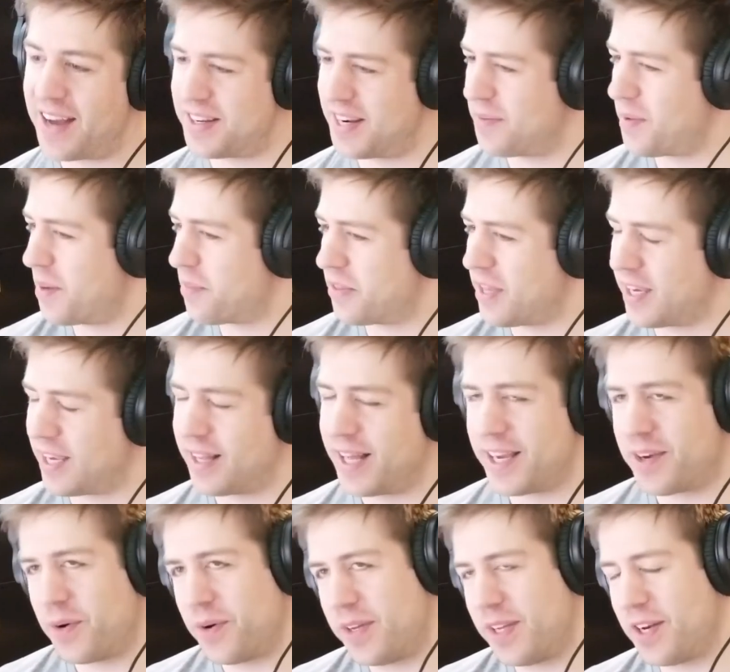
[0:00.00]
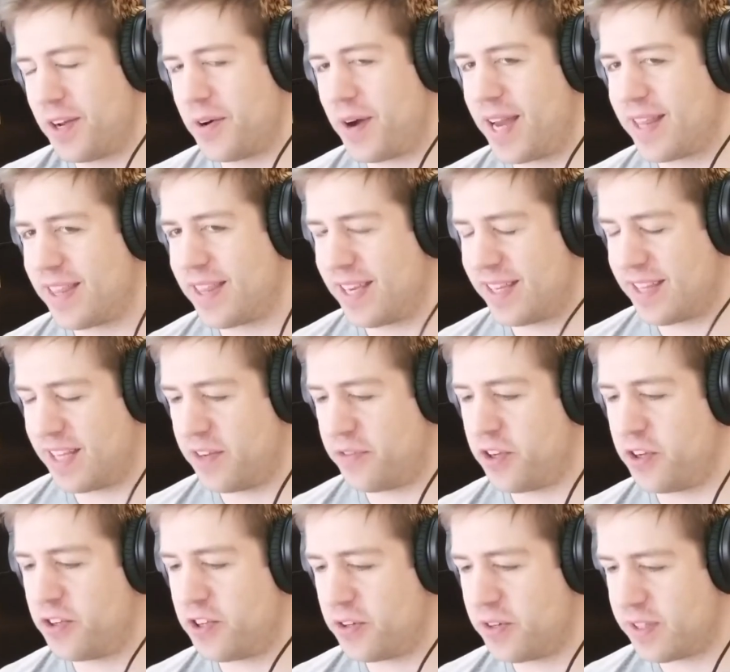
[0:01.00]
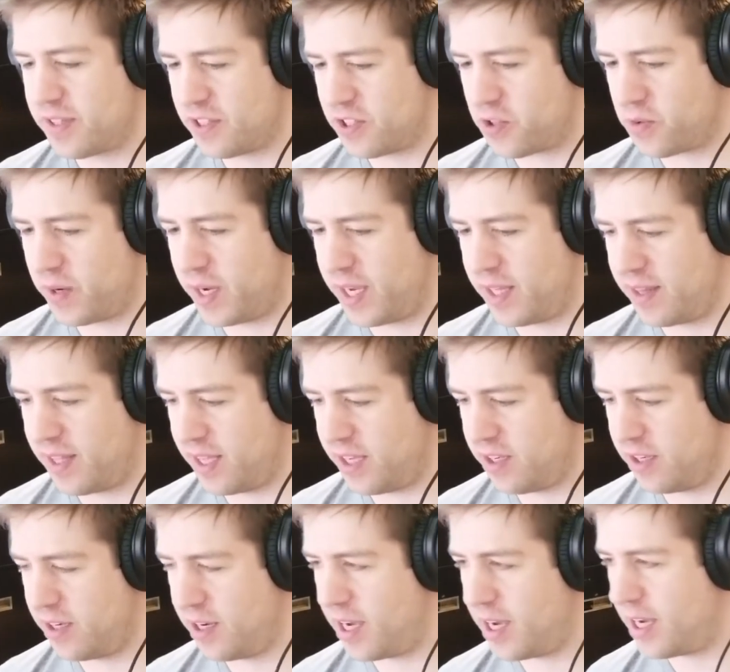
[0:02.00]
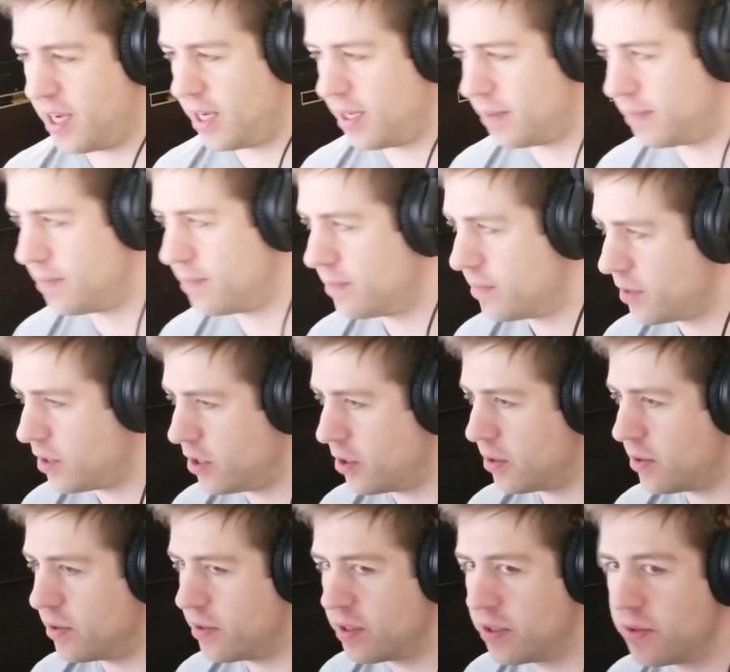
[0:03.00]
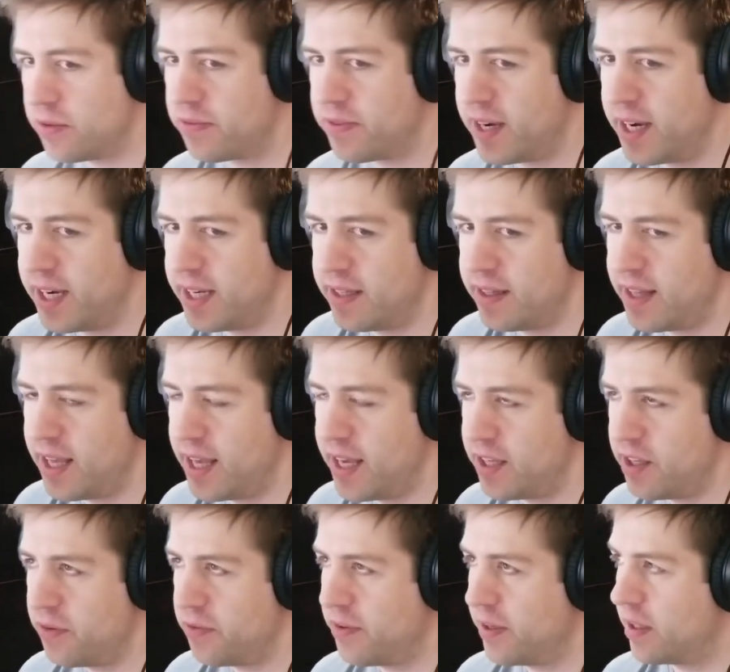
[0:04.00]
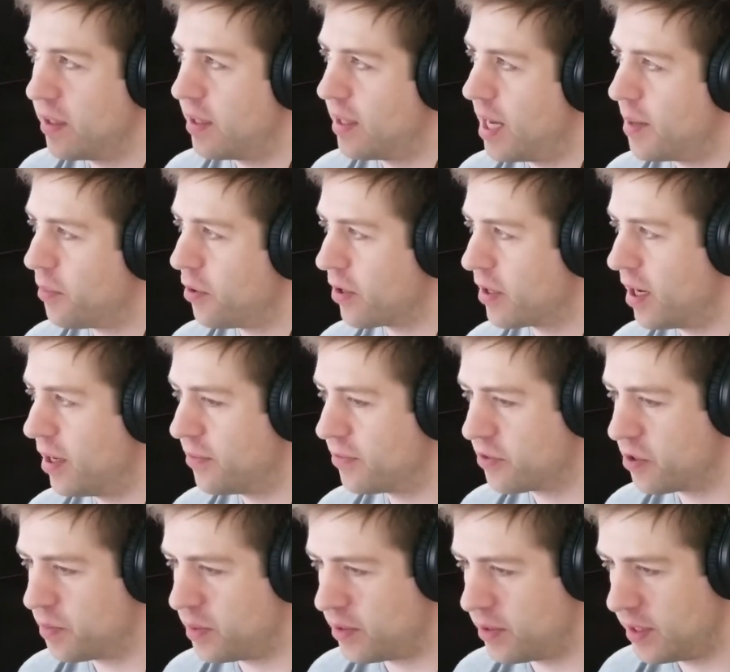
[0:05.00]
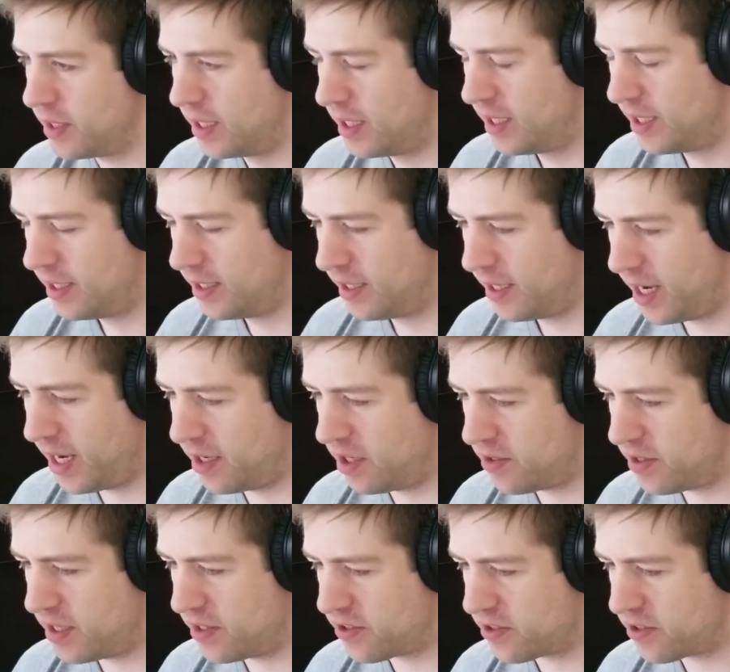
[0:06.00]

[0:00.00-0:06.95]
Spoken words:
I'm thinking like, I think that if you do it this way, then you'll find that you feel a lot more comfortable, and it's